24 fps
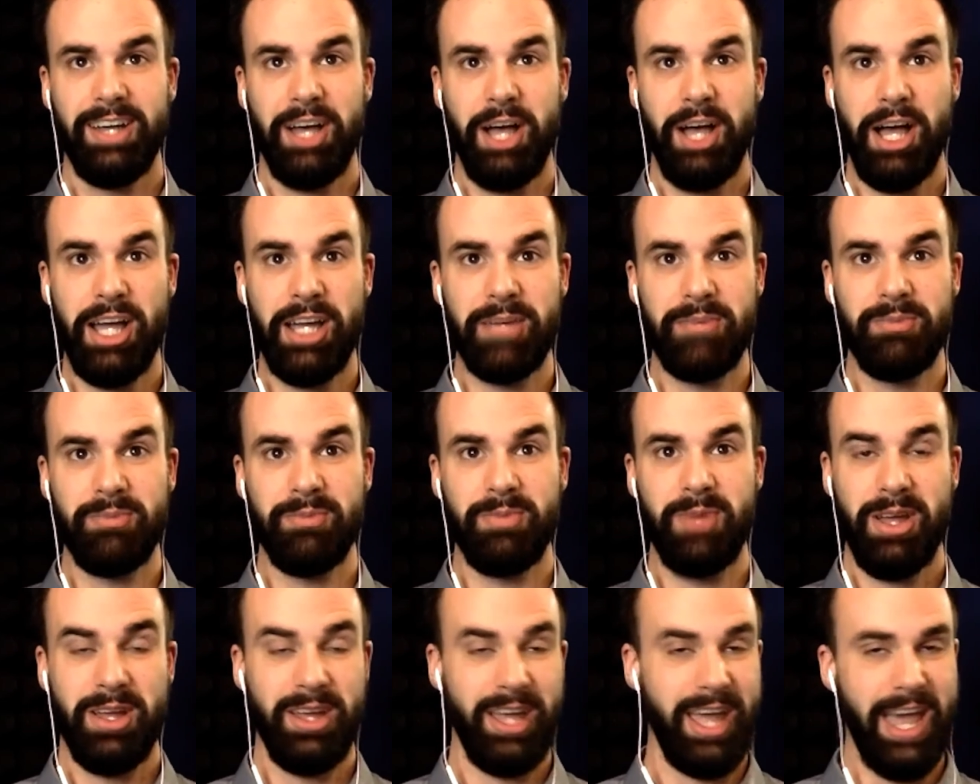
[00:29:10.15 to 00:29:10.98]

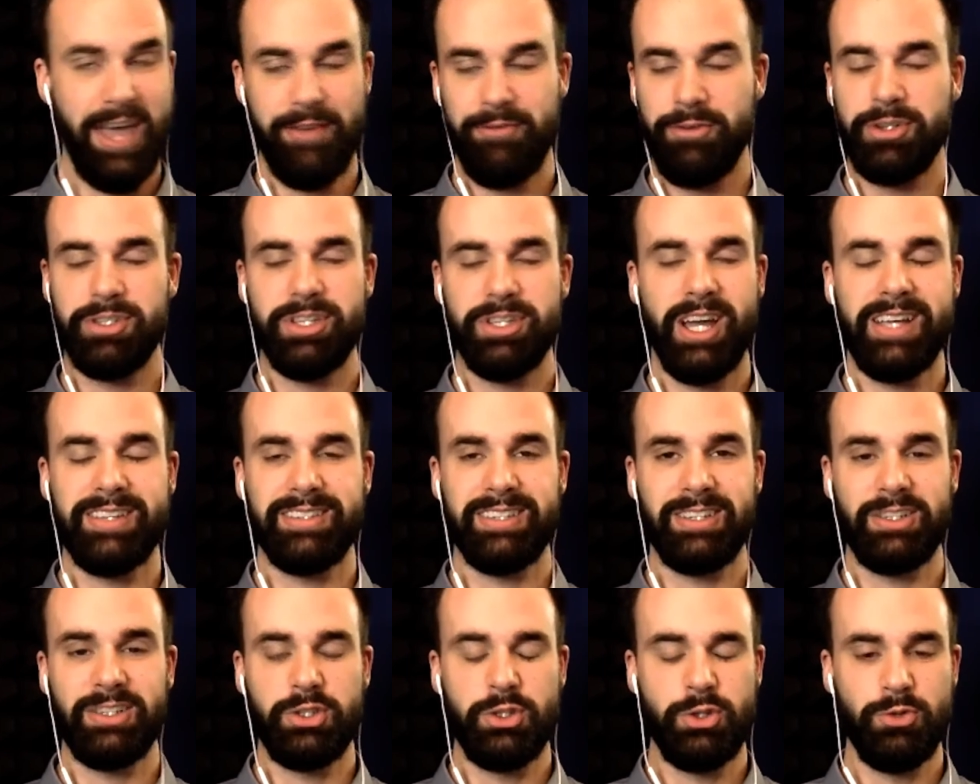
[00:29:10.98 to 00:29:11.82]
I'm
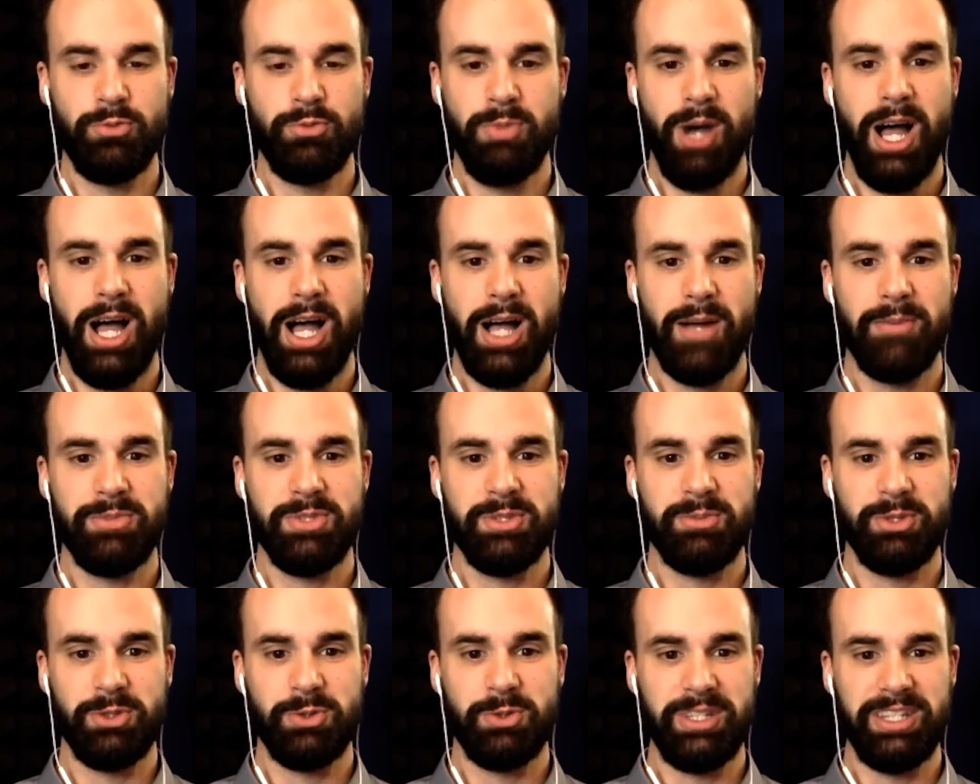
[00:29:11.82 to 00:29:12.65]
advertising to
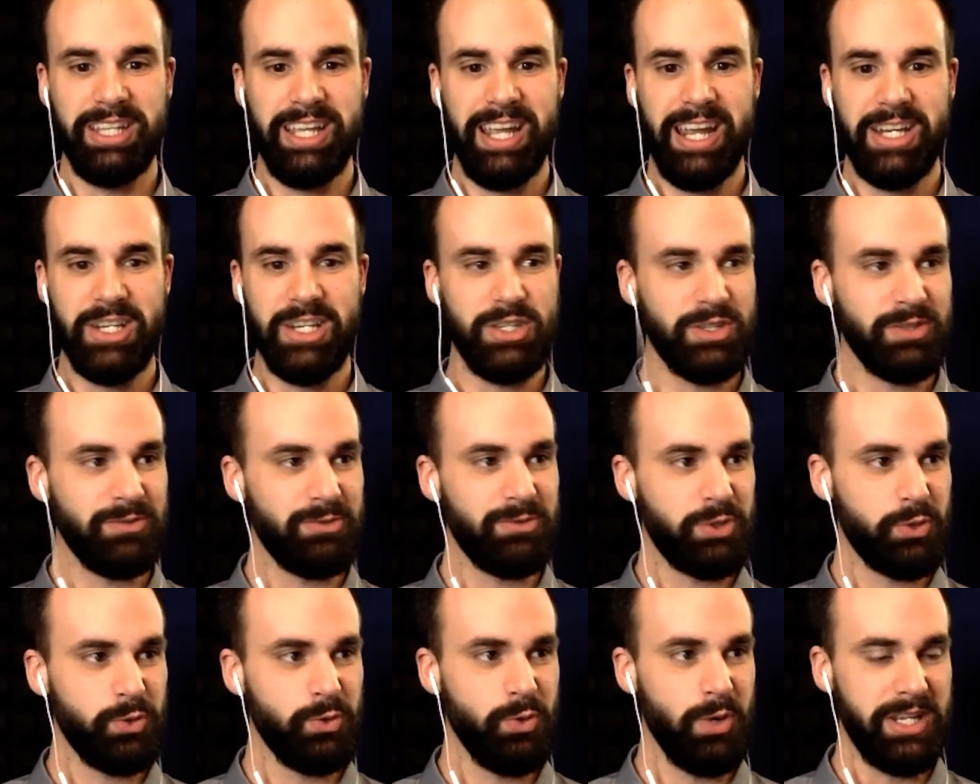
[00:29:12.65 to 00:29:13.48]
moms between the ages of
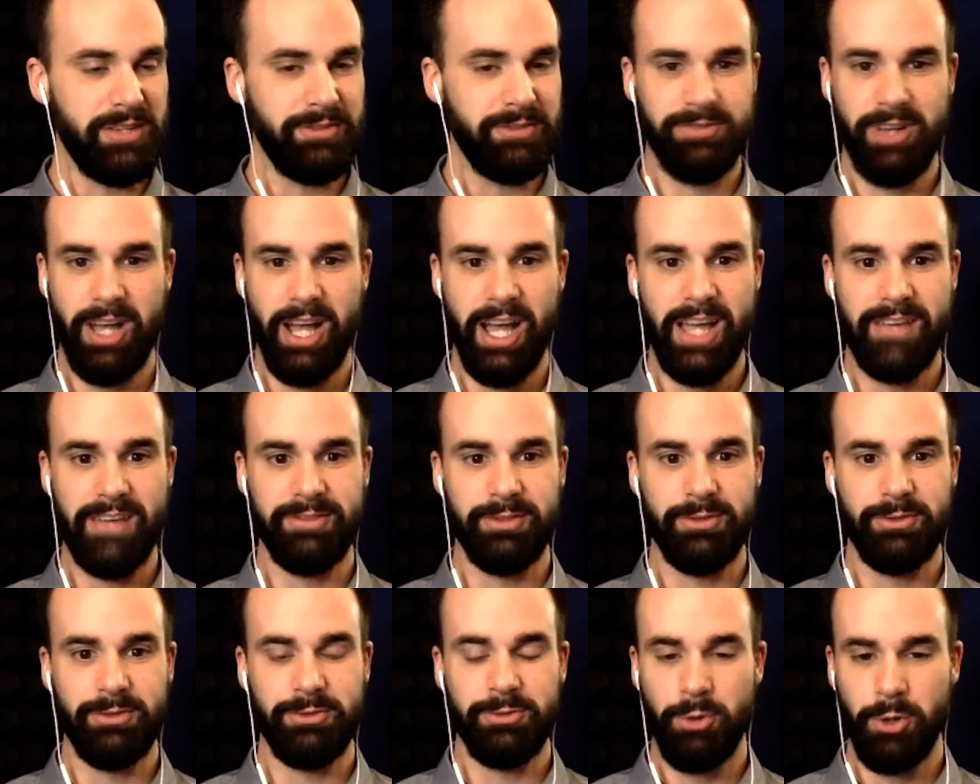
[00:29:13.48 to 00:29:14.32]
25
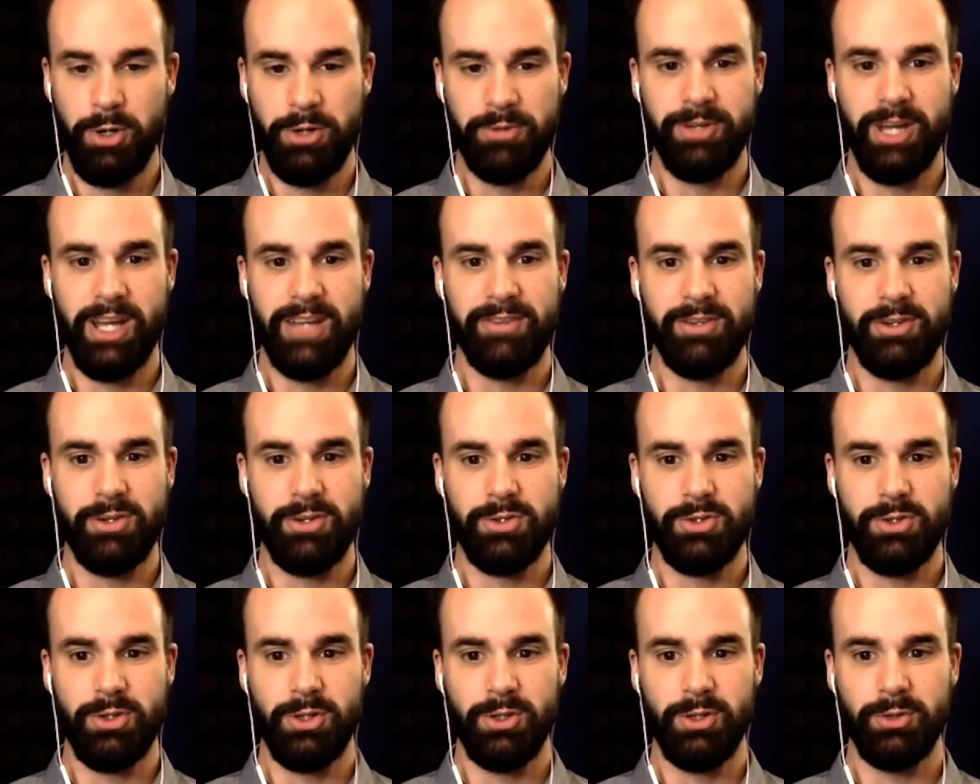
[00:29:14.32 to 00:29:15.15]
and 45
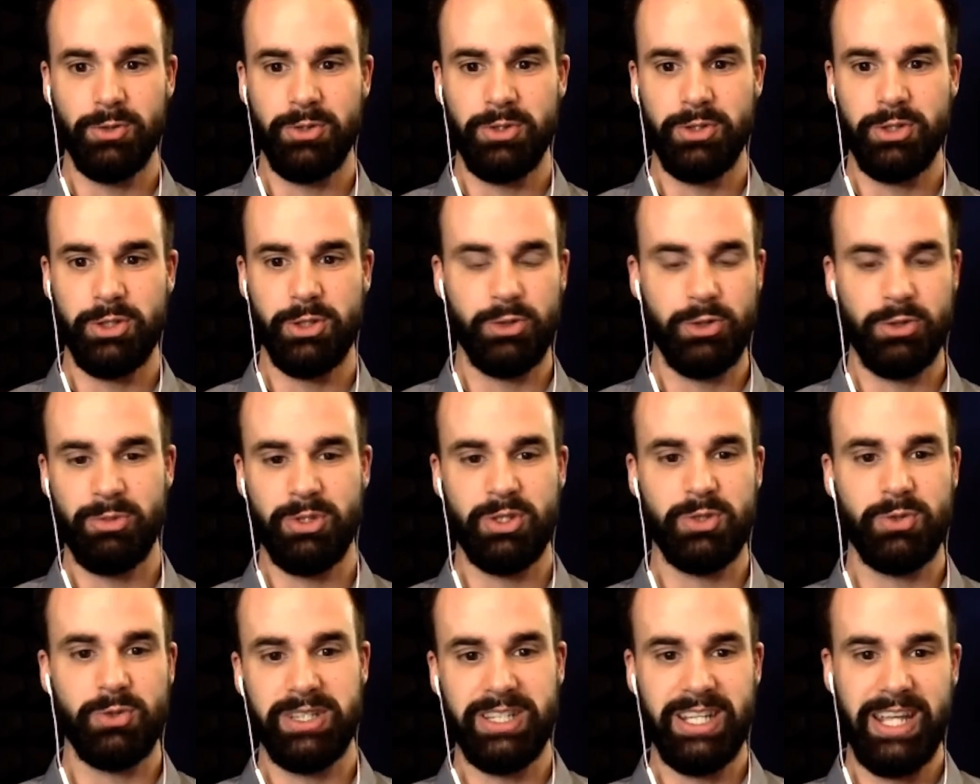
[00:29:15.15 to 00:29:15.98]
years old with children
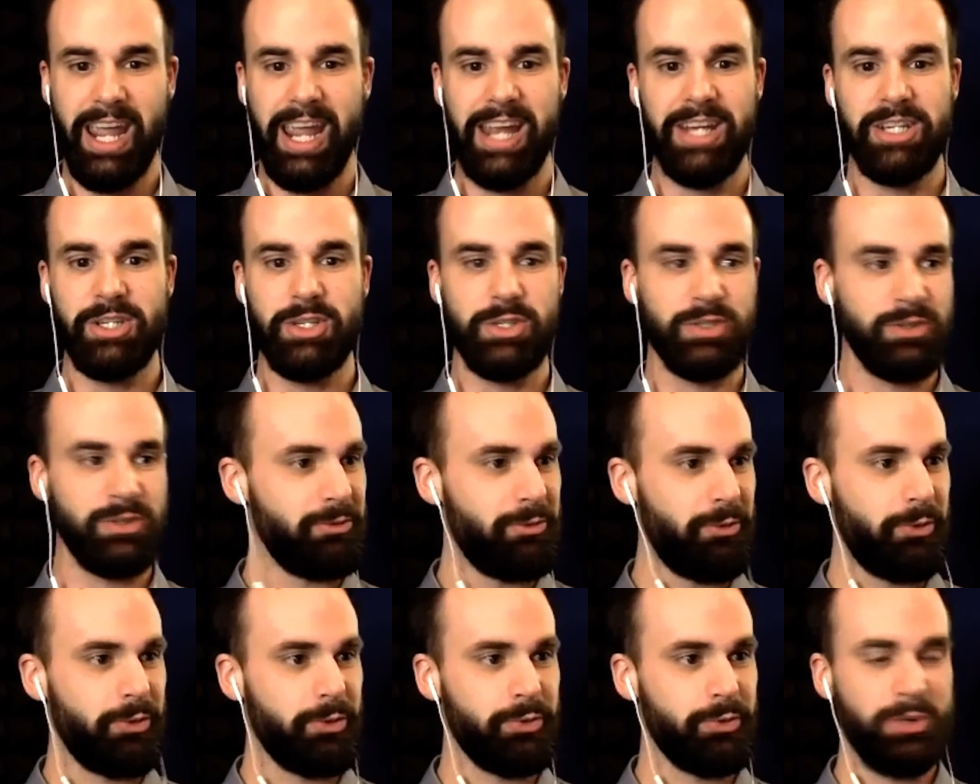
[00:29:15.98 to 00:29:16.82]
between the ages of
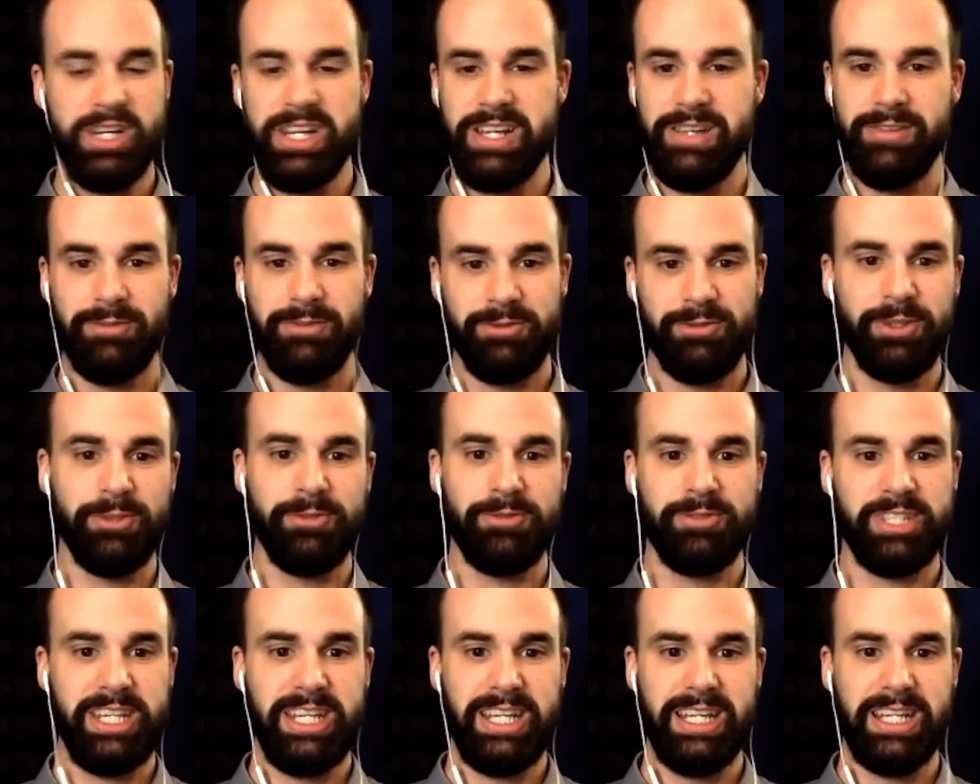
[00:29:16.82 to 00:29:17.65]
3 and
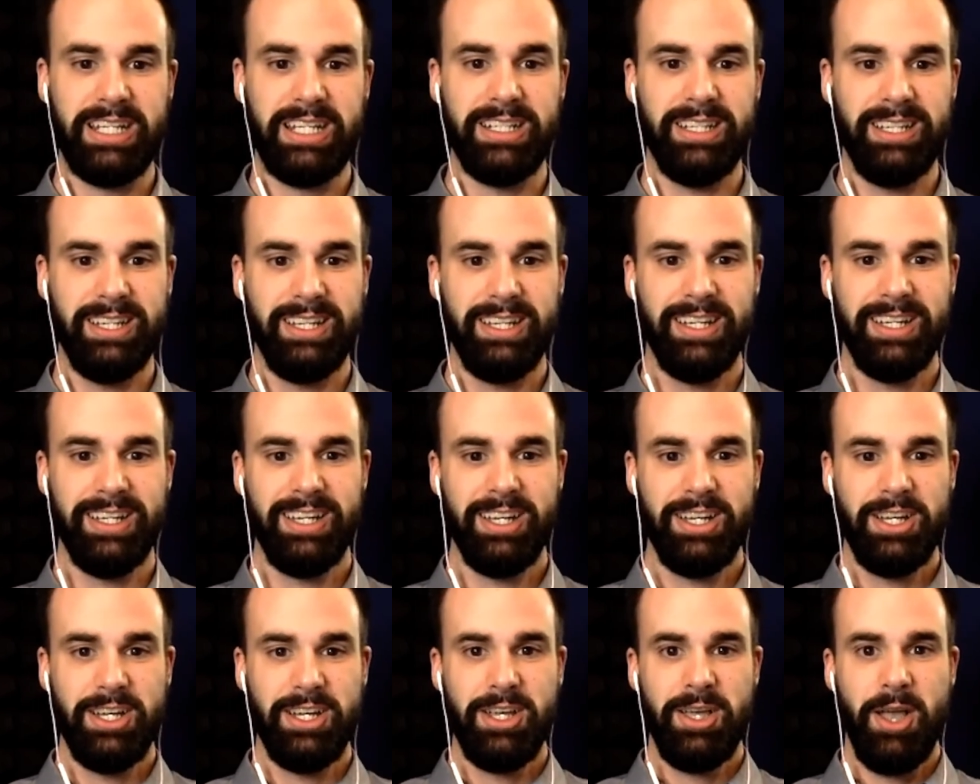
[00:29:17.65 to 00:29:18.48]
15,
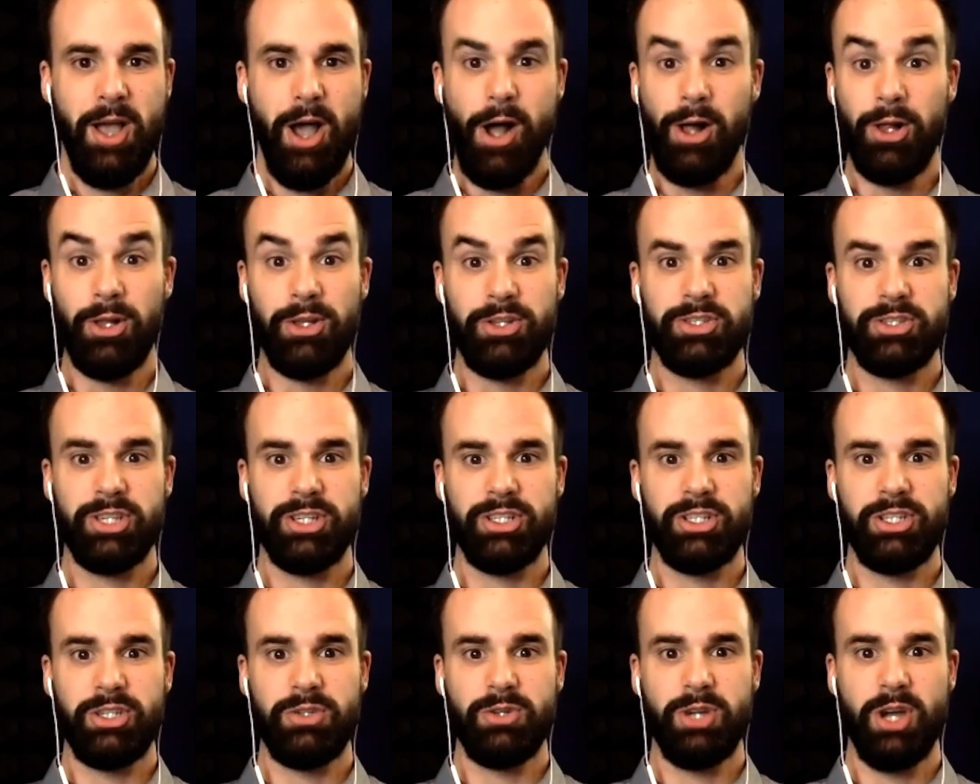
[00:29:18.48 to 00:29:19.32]
all of a
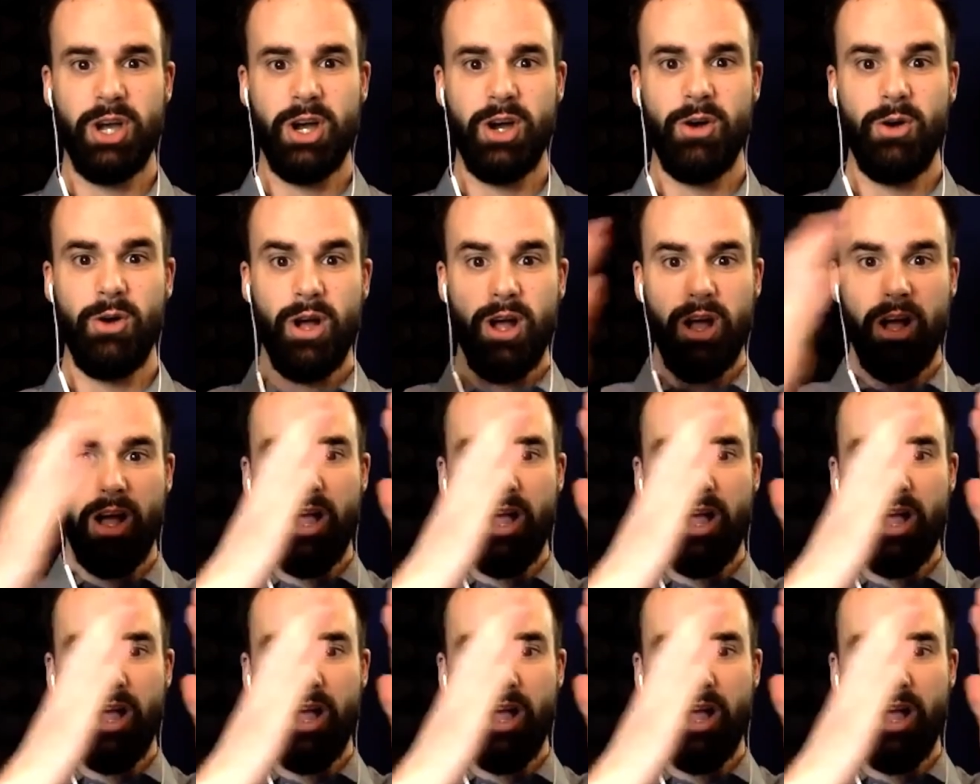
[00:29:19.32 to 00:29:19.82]
sudden you go,